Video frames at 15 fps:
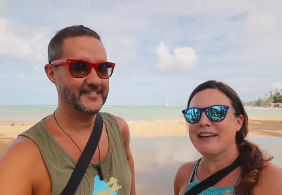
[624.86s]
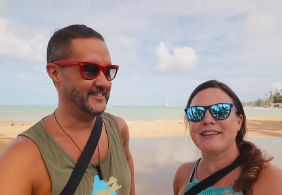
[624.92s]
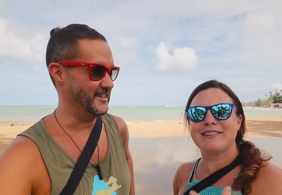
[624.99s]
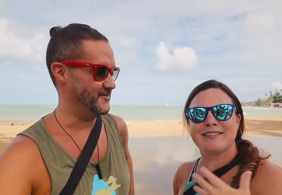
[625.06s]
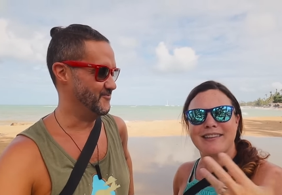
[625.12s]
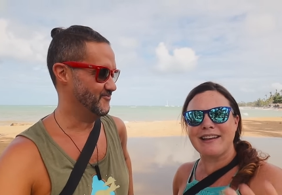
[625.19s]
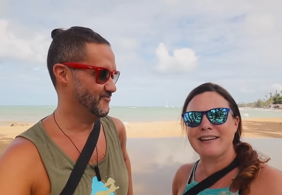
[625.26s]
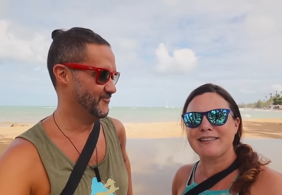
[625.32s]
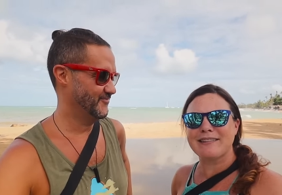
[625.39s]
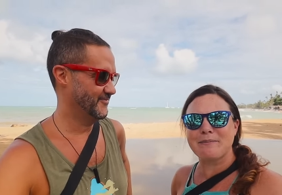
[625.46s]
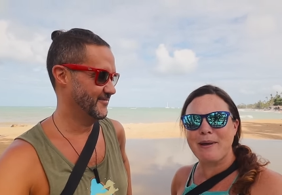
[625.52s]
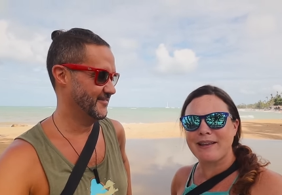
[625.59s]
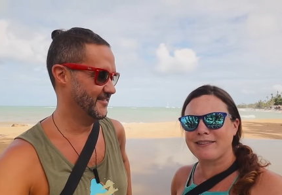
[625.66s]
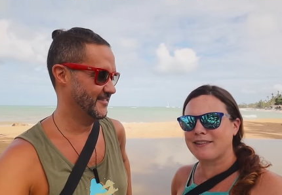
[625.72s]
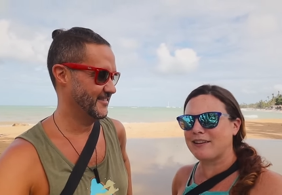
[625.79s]
Speaker 1: yeah. Send us a
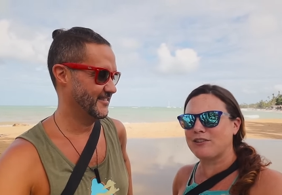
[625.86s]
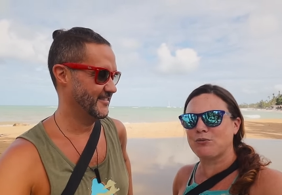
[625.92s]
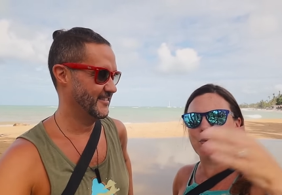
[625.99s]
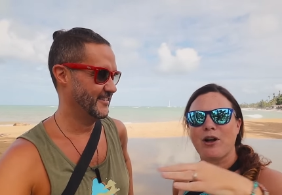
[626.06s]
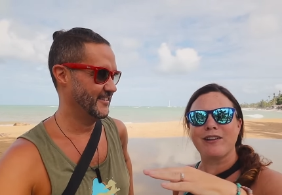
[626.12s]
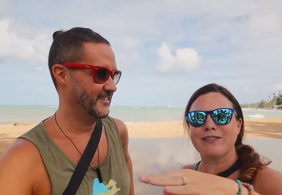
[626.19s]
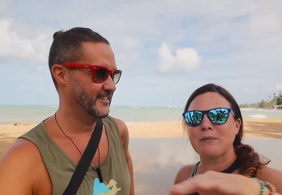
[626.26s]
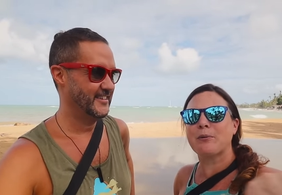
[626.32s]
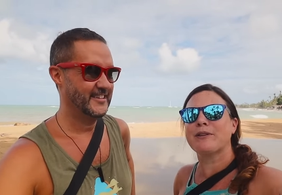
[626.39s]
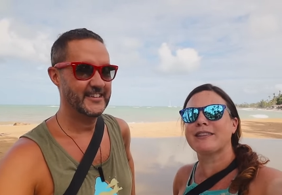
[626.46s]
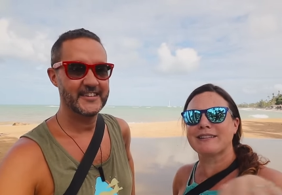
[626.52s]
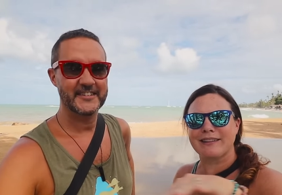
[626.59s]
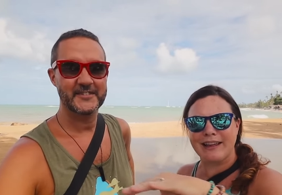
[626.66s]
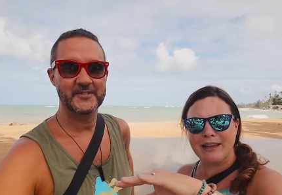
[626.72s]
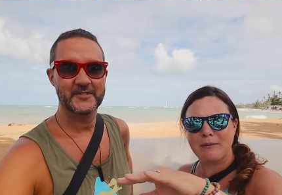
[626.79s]
message. We'll also put the
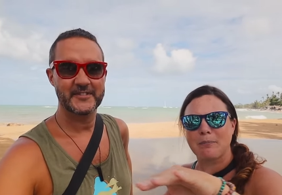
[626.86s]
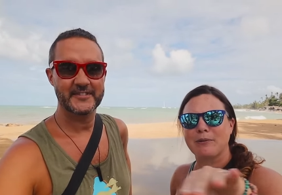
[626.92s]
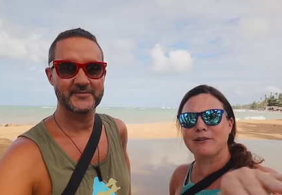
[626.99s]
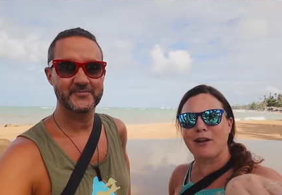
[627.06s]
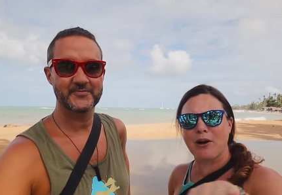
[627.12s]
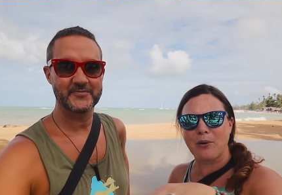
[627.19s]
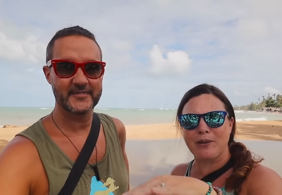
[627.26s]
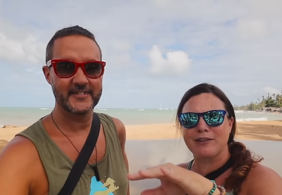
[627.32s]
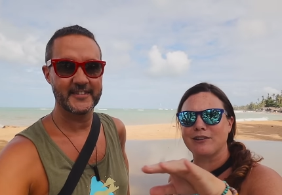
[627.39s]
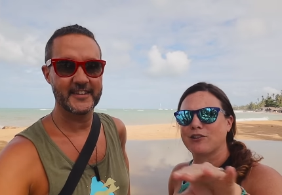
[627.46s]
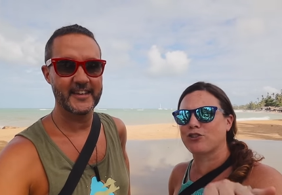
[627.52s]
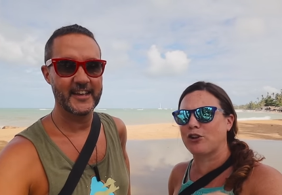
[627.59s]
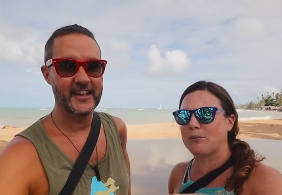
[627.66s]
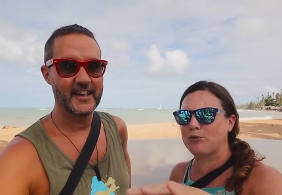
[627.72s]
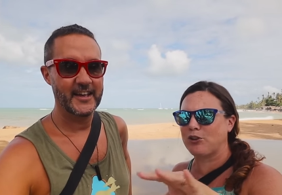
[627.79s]
link below in the
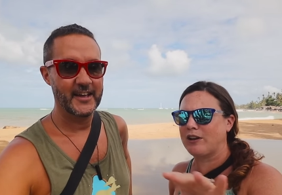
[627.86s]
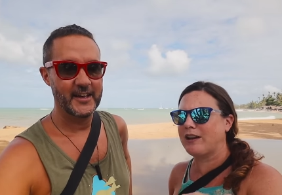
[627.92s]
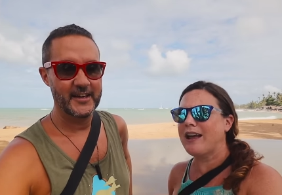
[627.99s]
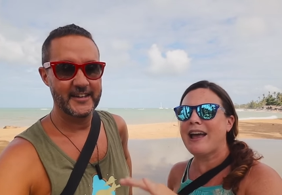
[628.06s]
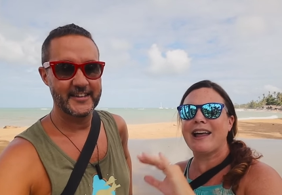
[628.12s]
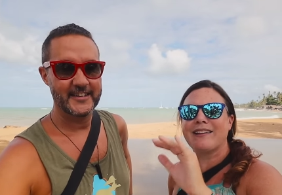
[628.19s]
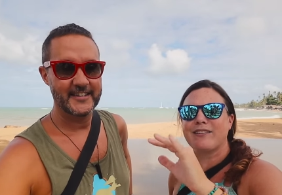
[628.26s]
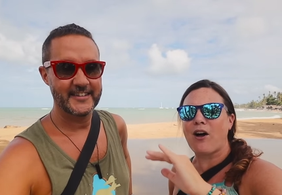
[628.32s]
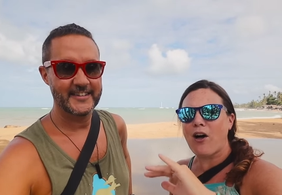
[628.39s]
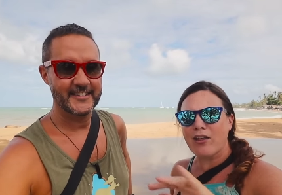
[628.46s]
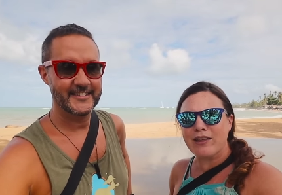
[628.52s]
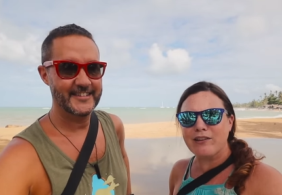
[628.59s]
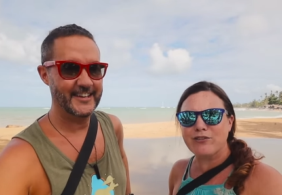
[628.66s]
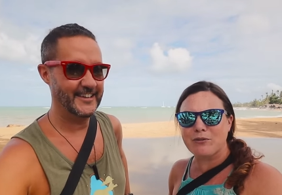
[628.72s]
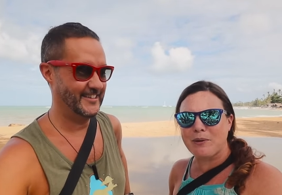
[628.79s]
description. That's all
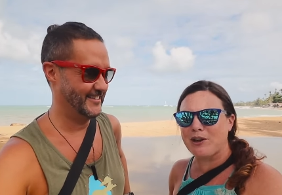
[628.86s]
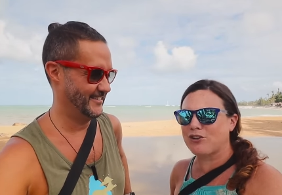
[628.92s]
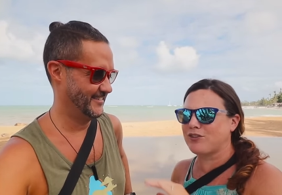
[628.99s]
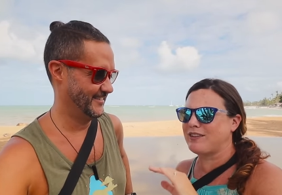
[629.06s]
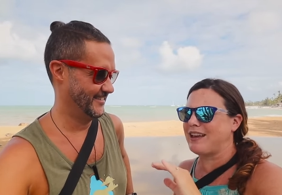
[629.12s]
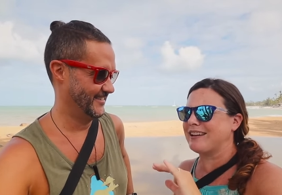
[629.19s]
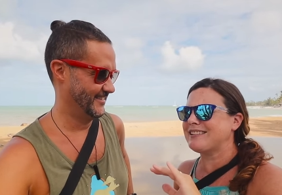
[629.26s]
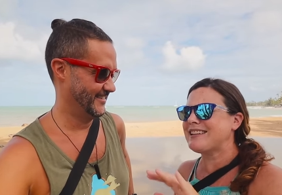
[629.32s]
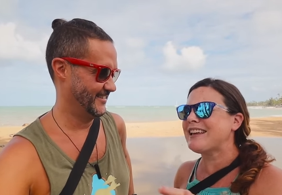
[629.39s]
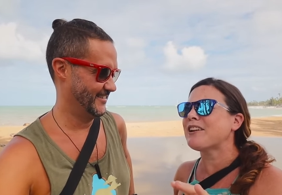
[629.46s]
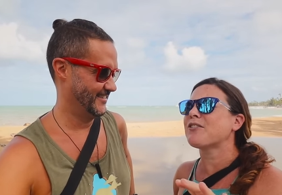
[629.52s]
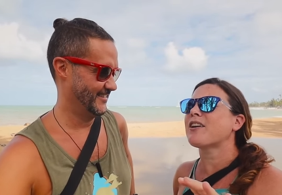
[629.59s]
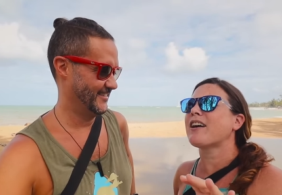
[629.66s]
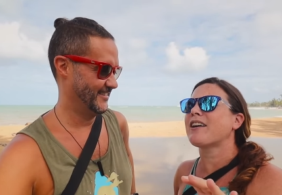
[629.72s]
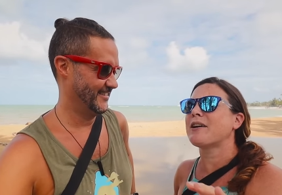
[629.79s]
the information, the
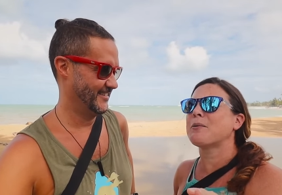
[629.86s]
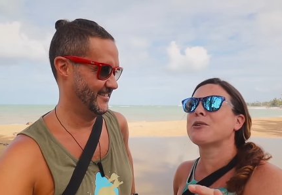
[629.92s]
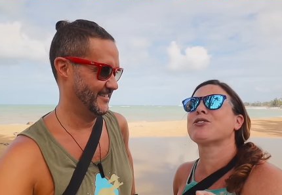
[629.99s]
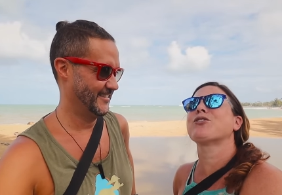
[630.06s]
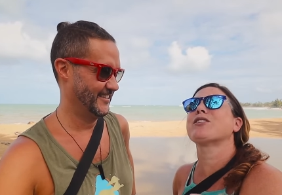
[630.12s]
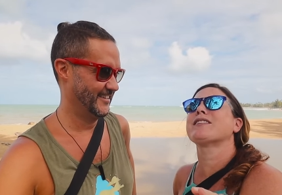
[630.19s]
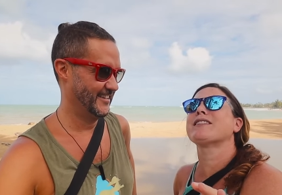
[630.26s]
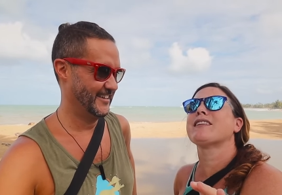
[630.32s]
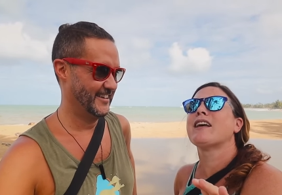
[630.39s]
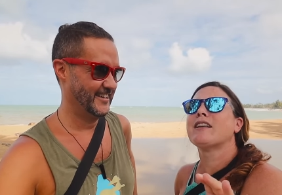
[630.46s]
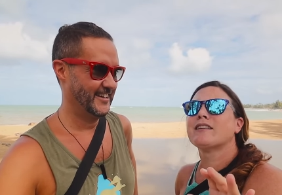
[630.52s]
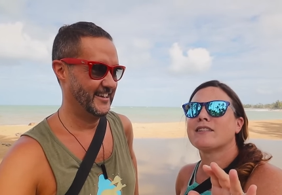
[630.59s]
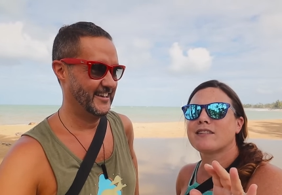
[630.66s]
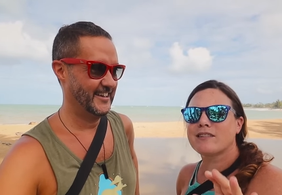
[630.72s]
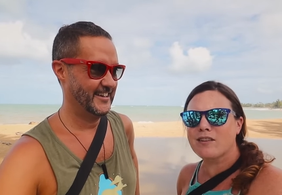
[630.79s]
itinerary, which looks
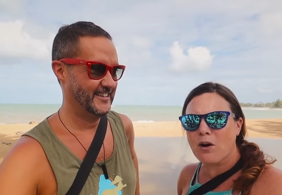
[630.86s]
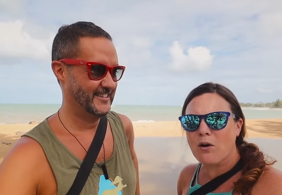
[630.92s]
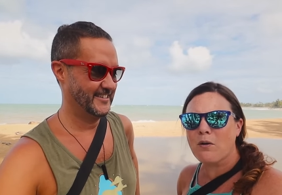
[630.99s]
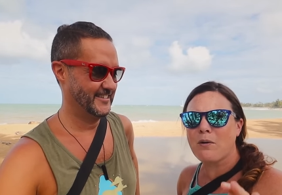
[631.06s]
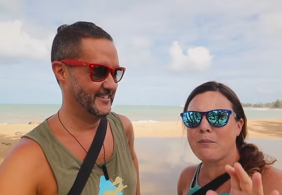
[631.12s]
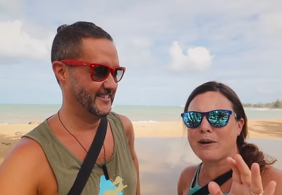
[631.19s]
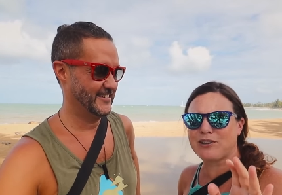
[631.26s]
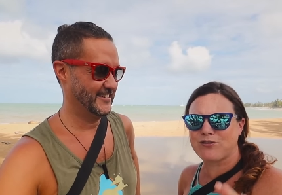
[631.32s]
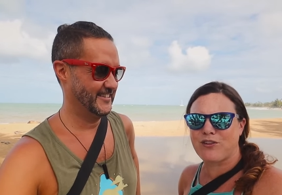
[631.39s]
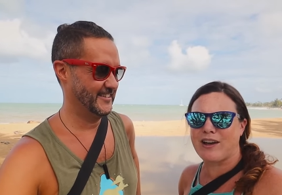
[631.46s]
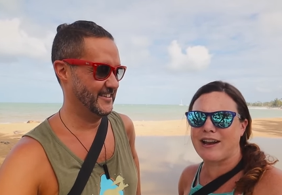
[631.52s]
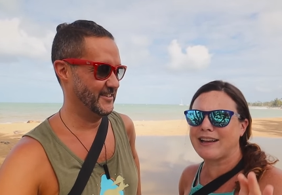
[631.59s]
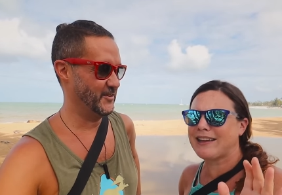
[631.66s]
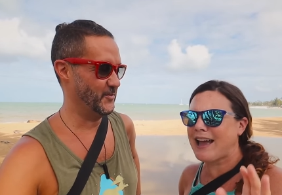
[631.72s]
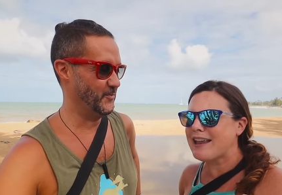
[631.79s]
so much
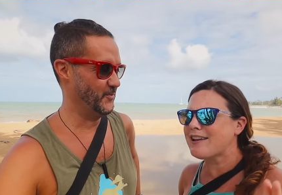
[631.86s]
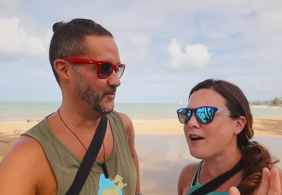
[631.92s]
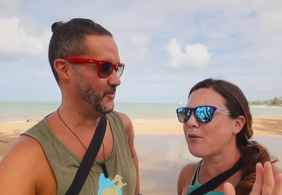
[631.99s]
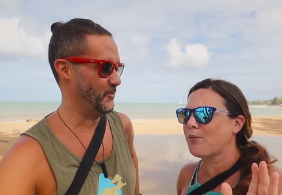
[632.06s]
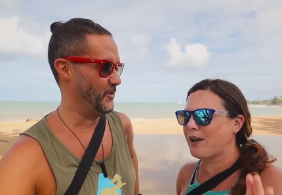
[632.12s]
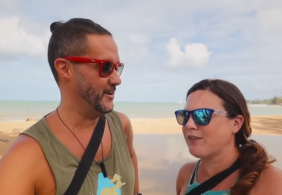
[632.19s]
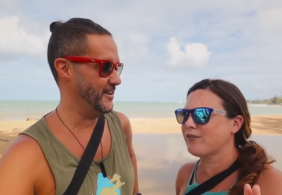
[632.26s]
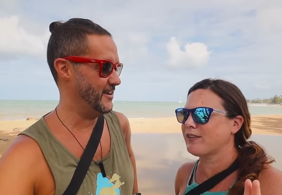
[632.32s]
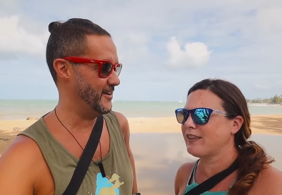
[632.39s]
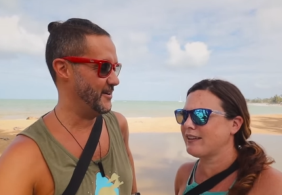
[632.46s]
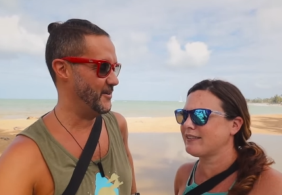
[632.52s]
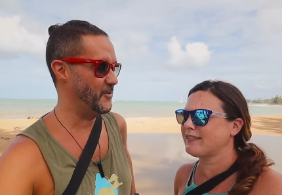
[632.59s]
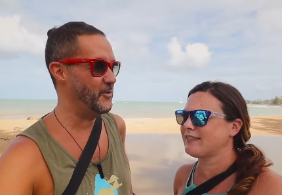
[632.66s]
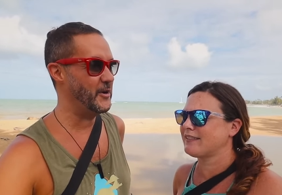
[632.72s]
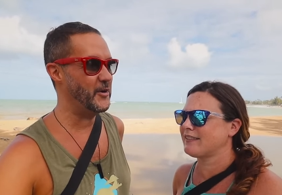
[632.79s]
fun. I cannot wait we for are,
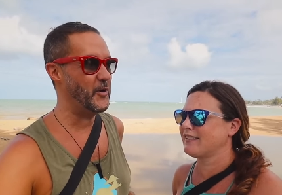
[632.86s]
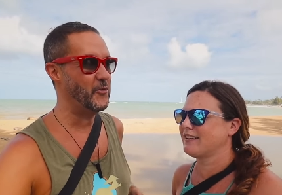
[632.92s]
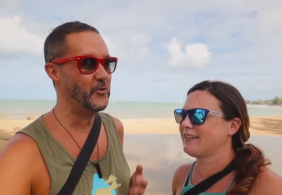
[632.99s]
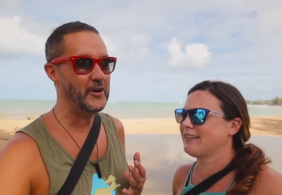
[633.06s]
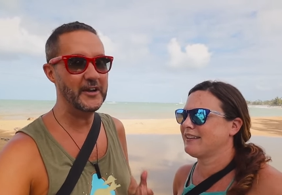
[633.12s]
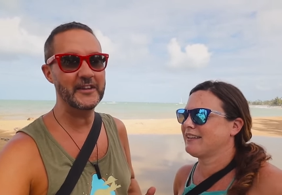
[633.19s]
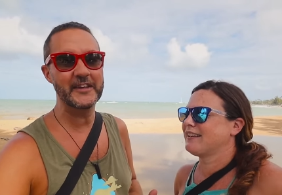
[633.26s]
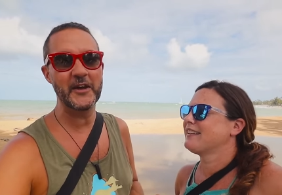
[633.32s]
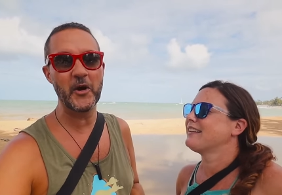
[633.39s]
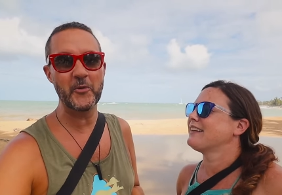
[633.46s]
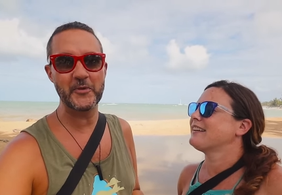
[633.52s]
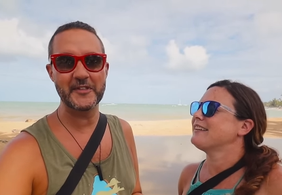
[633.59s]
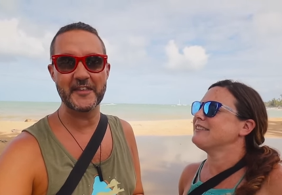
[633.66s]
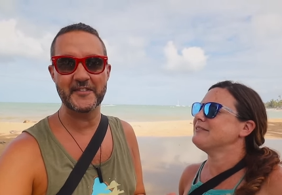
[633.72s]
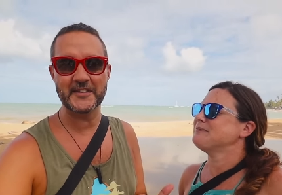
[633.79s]
this. We are really hoping that